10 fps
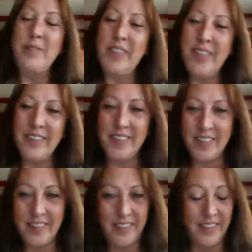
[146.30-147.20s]

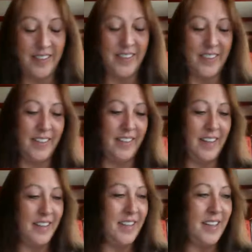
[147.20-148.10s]
consistency,
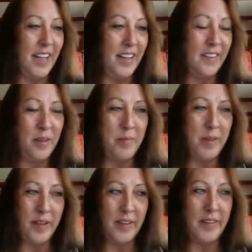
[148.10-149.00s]
I think that's the
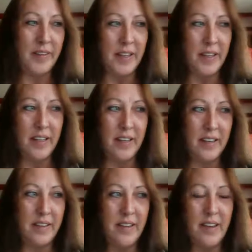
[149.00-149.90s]
biggest
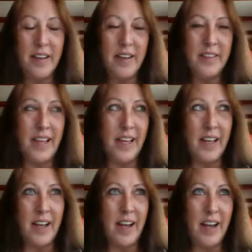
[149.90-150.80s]
thing
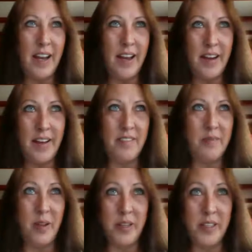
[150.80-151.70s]
that I have
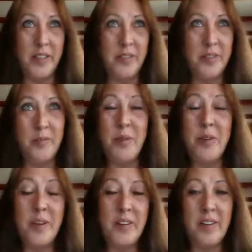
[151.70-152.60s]
plugged into
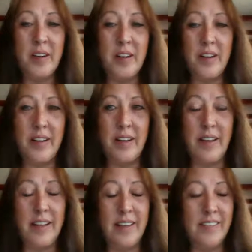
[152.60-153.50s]
more.
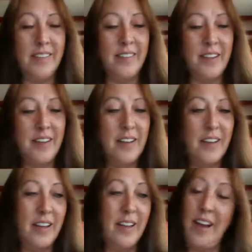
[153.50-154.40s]
And
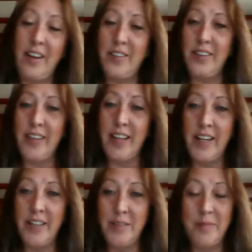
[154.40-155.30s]
it actually
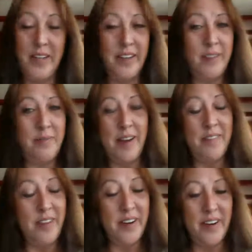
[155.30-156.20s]
landed me my
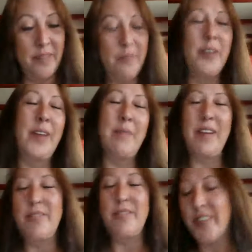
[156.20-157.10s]
not
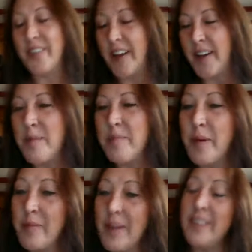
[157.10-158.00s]
my first sign up,
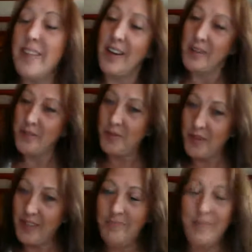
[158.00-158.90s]
but my second
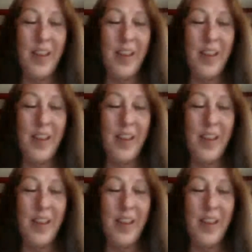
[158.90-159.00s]
one.